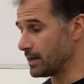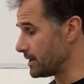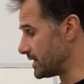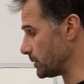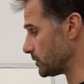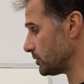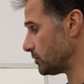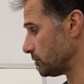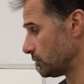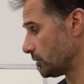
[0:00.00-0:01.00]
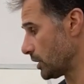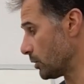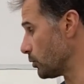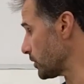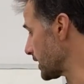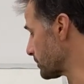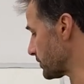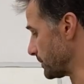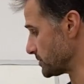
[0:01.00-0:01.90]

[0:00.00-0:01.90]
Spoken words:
Then we're going to do a workout prep.